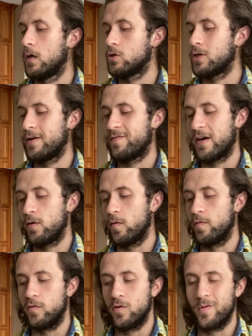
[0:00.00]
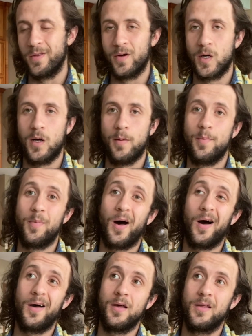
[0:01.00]
I'm trying to find a review and they're
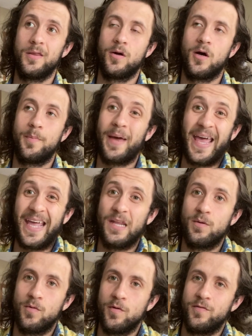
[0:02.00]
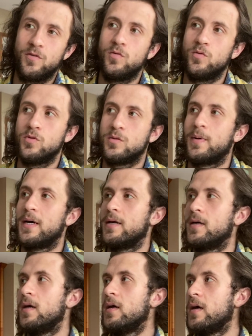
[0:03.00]
all paid reviews by